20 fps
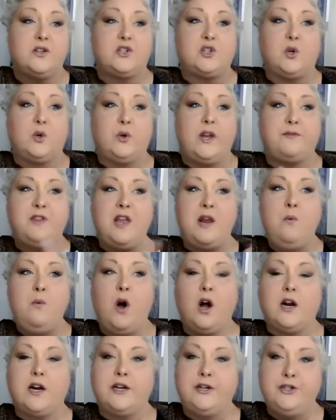So if they
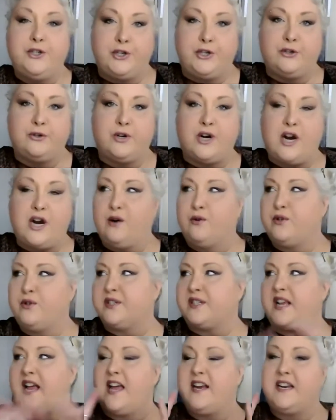walk into your
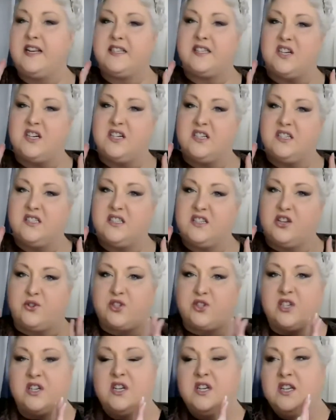house and
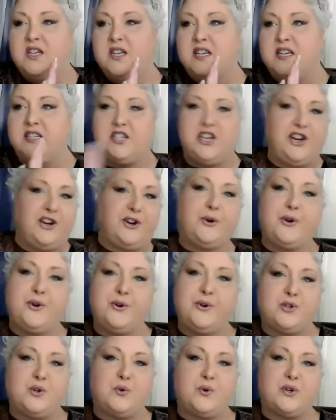there's
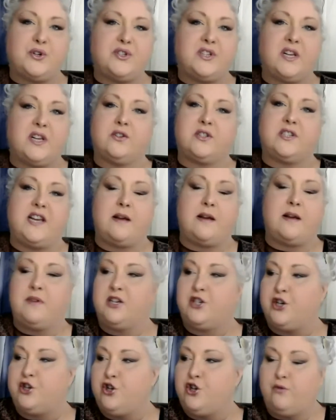interior doors that are
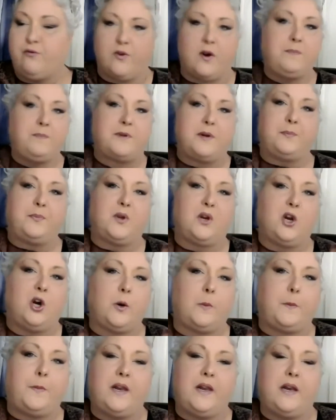damaged and you've ripped up the
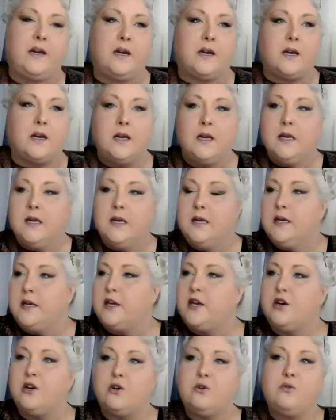carpet and
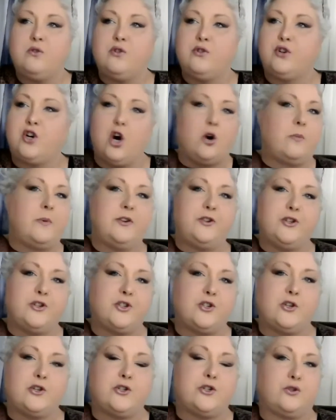garbage
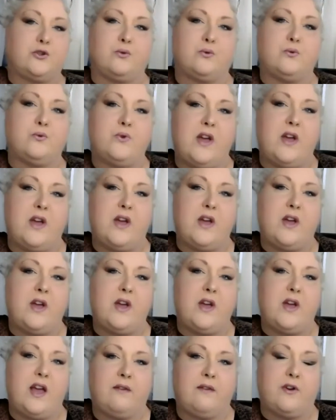is just strewn
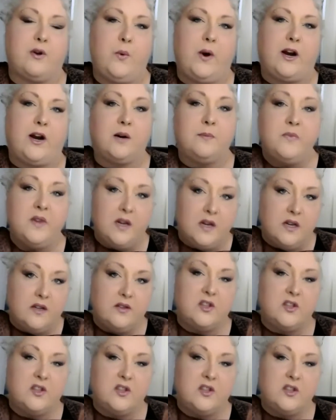everywhere,
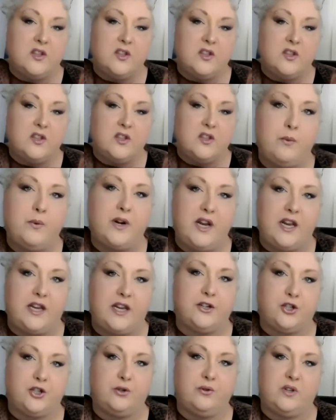this is something that they would
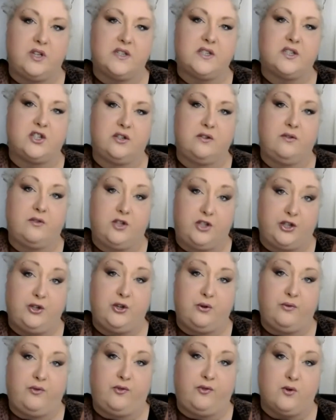issue this to
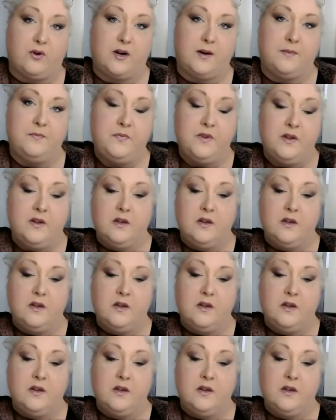you for.